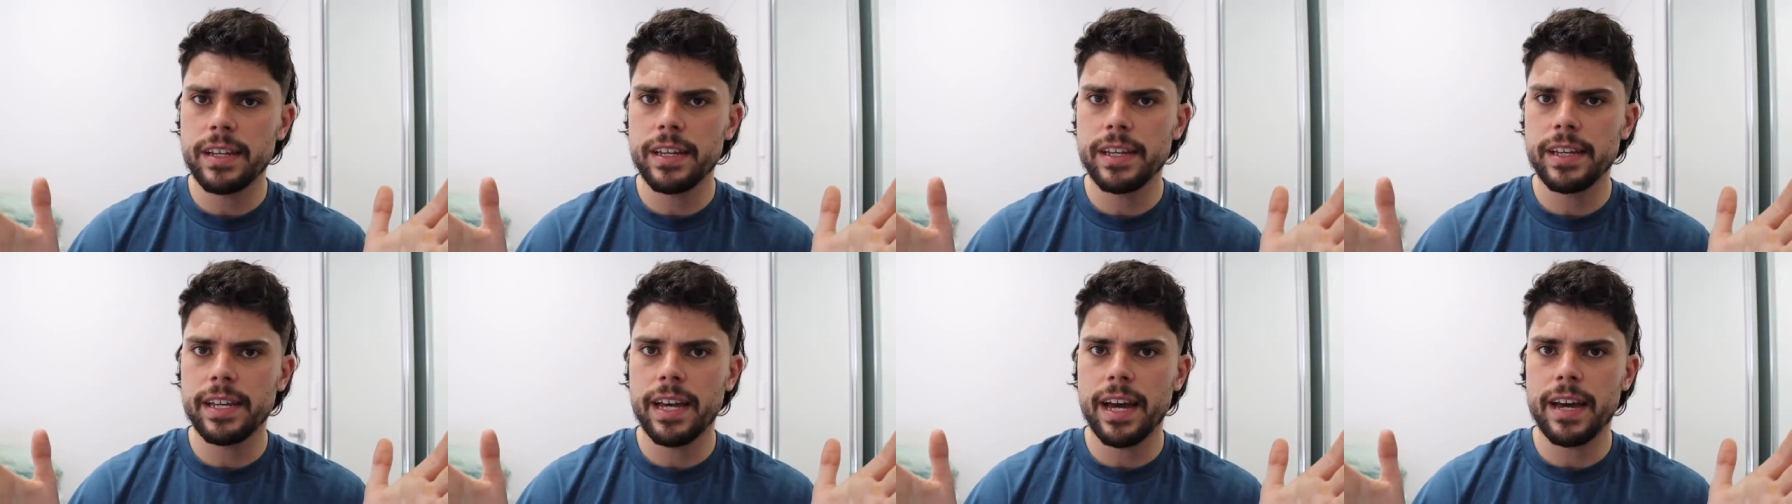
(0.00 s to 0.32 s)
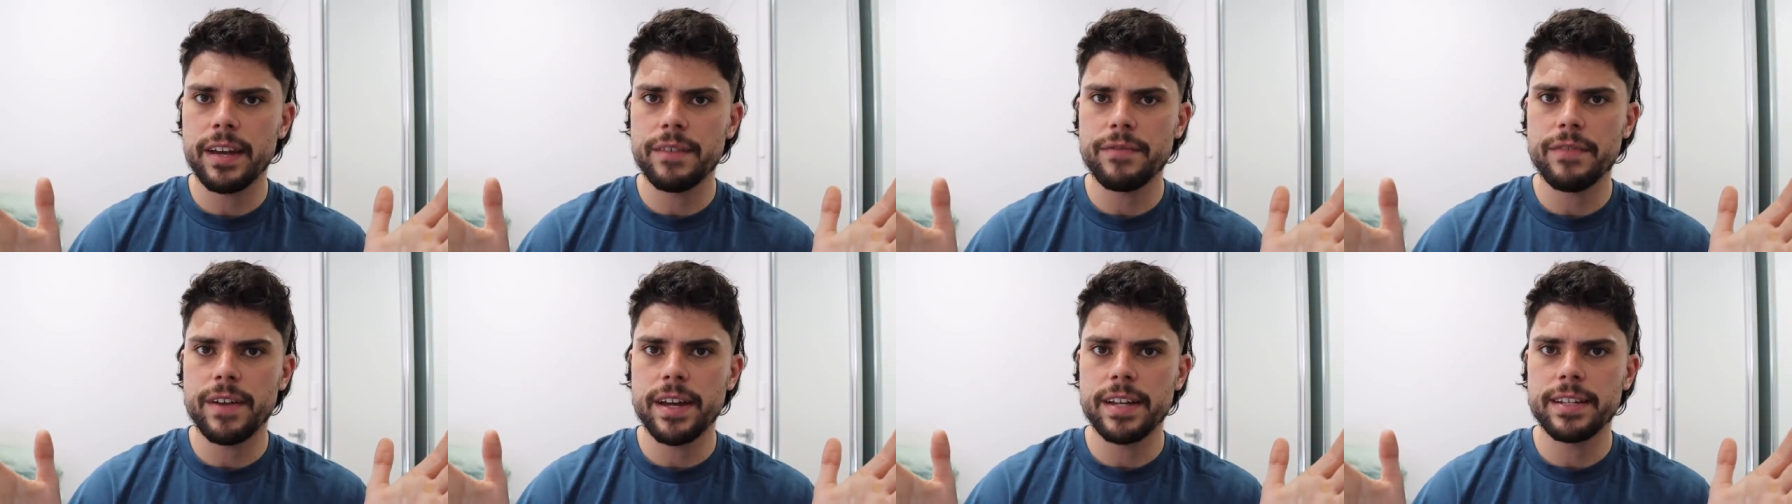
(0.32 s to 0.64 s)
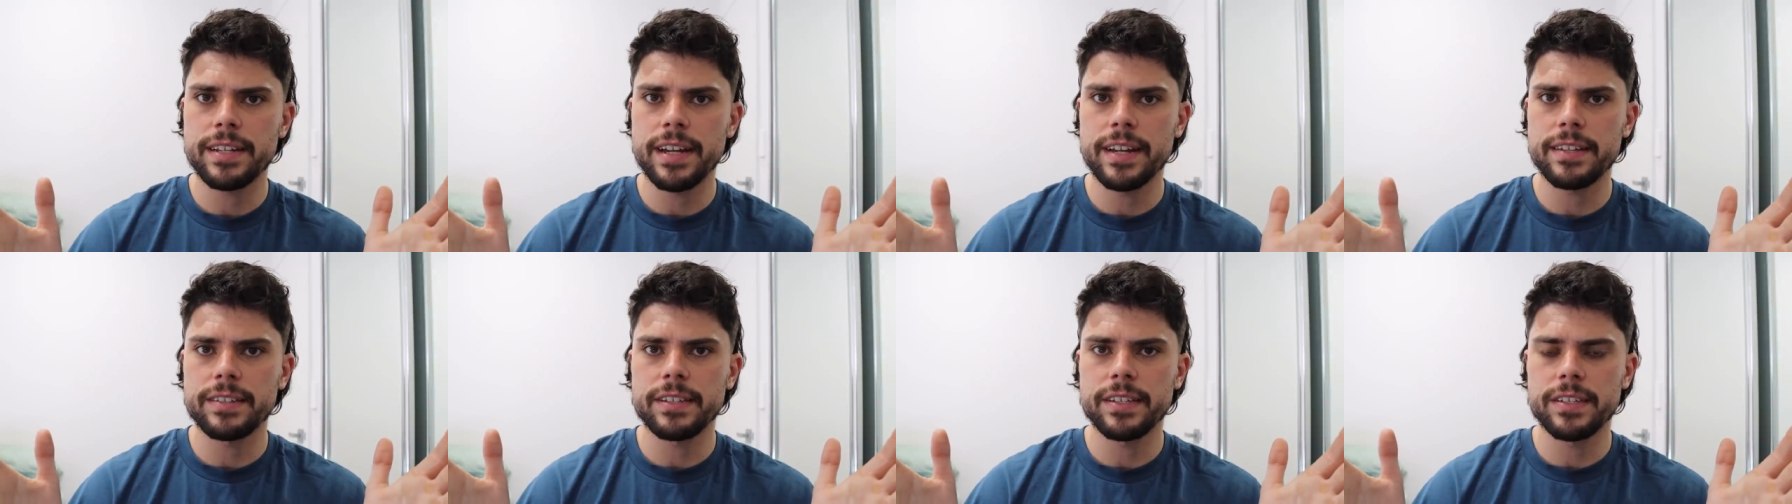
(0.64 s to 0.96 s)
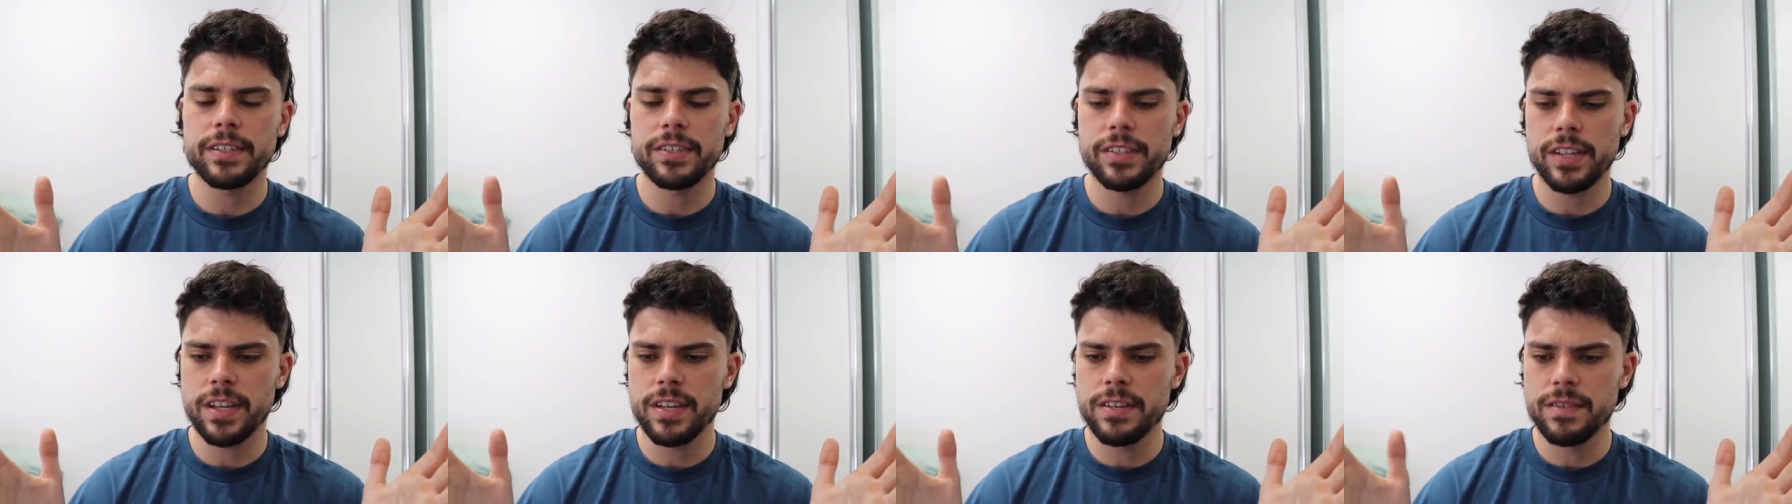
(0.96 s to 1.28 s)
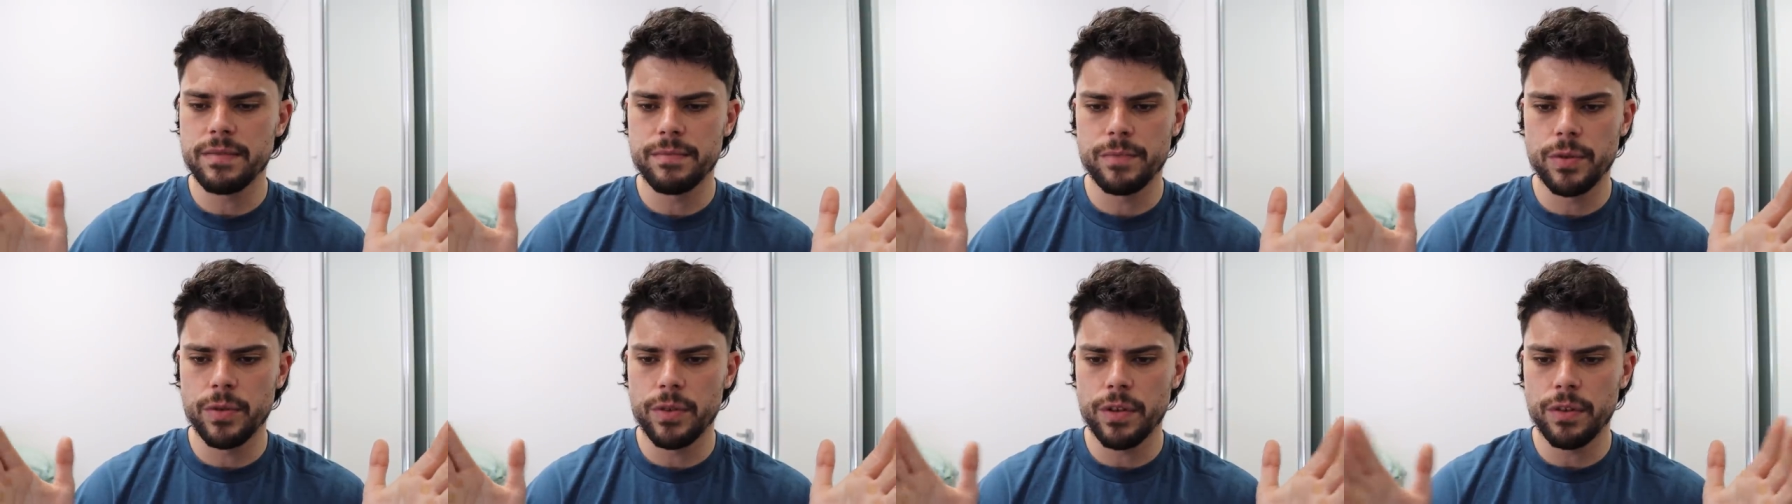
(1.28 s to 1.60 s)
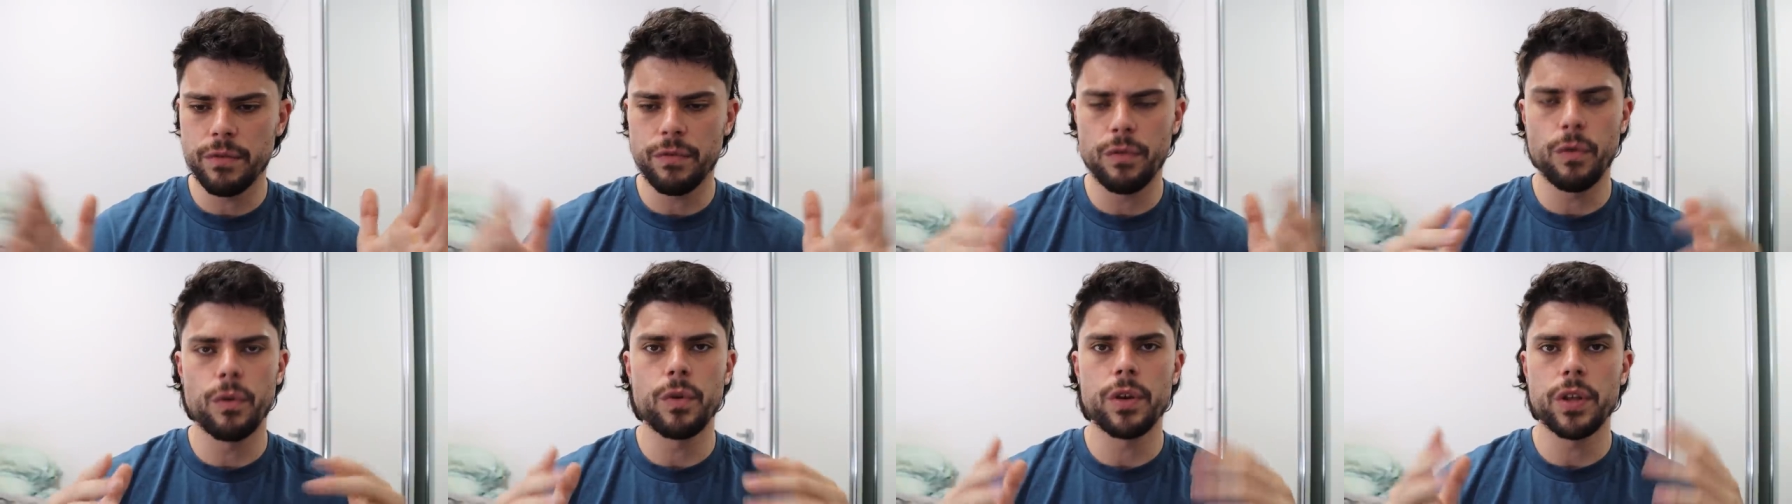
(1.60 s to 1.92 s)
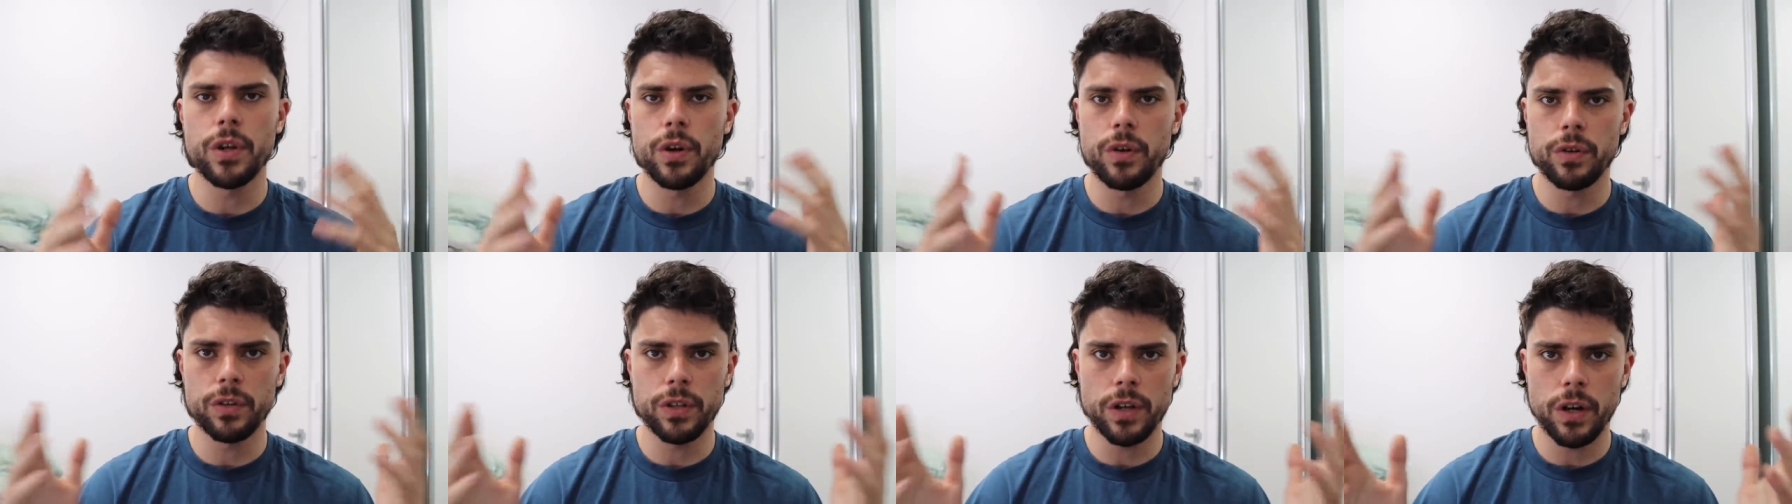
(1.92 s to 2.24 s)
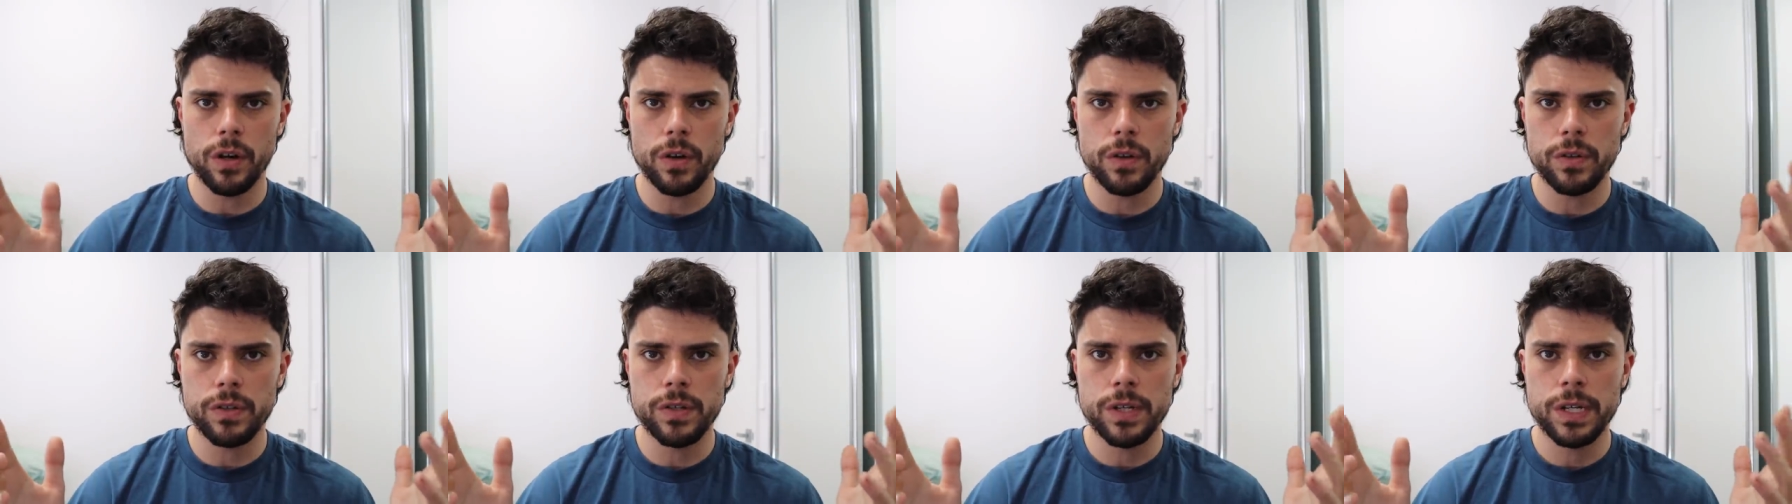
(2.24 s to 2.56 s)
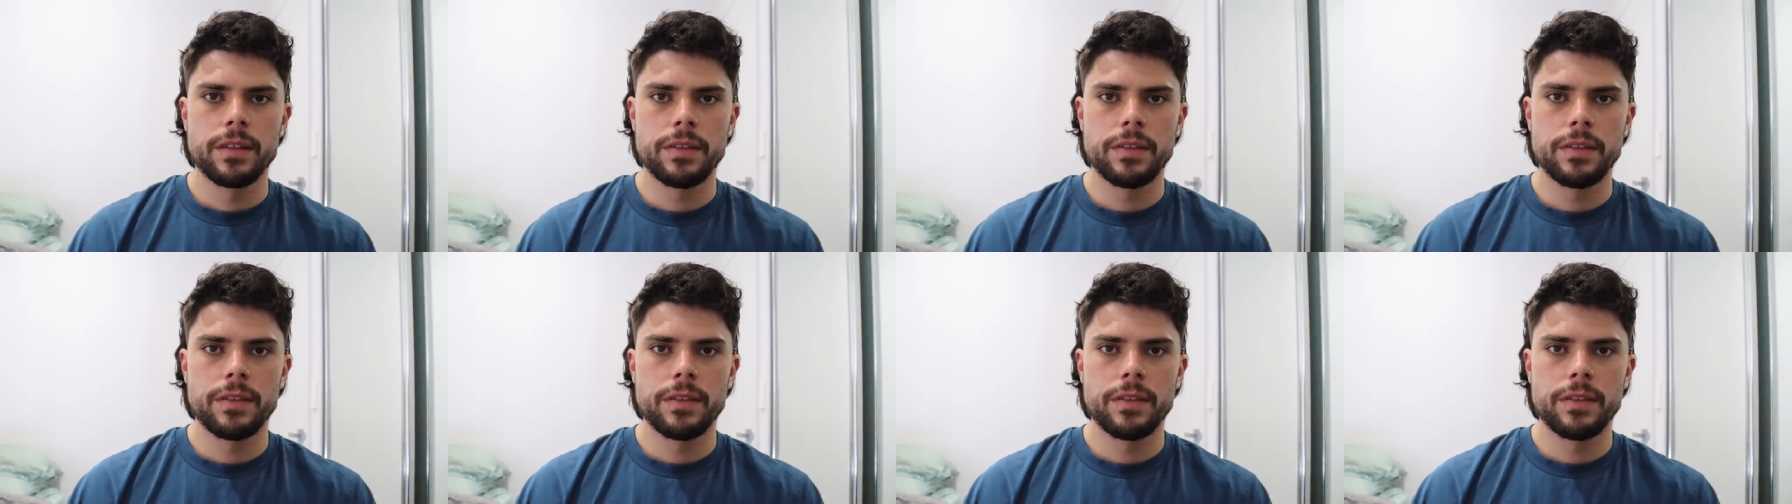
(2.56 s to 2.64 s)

he had a fantastic season, booting 40 odd goals.